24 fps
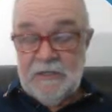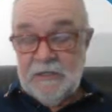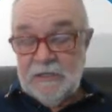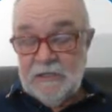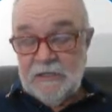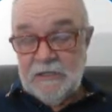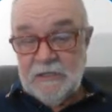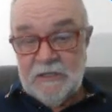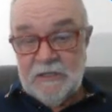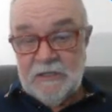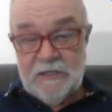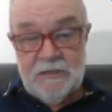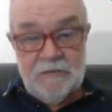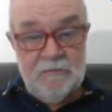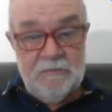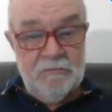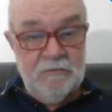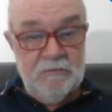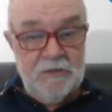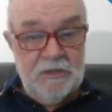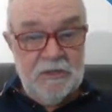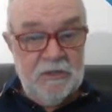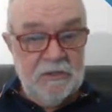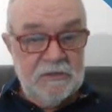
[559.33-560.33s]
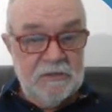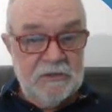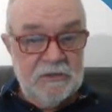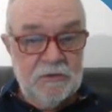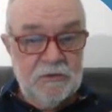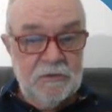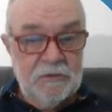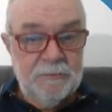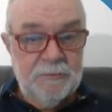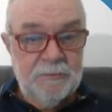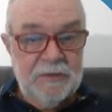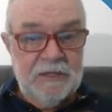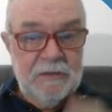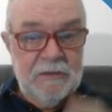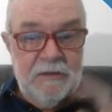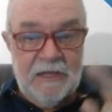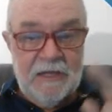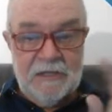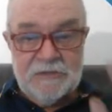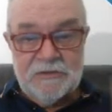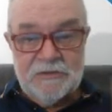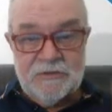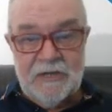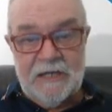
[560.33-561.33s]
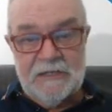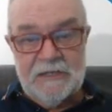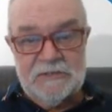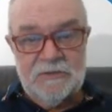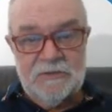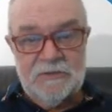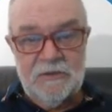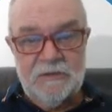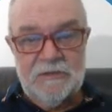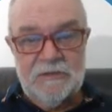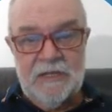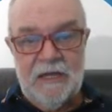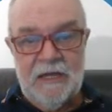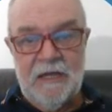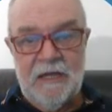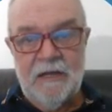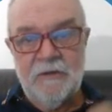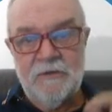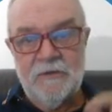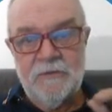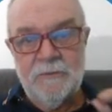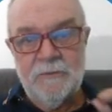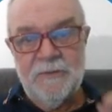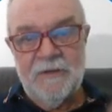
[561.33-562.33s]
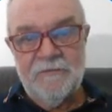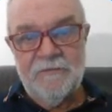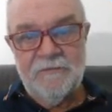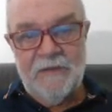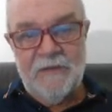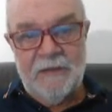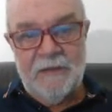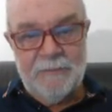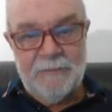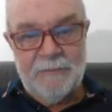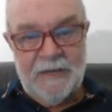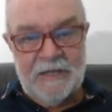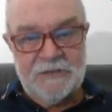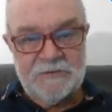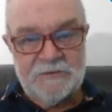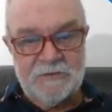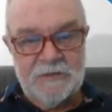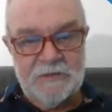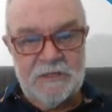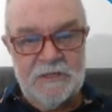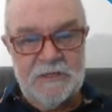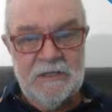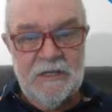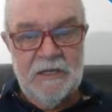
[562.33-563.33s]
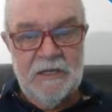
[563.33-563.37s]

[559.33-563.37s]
It could be their tracker's gone down, it could be a flat battery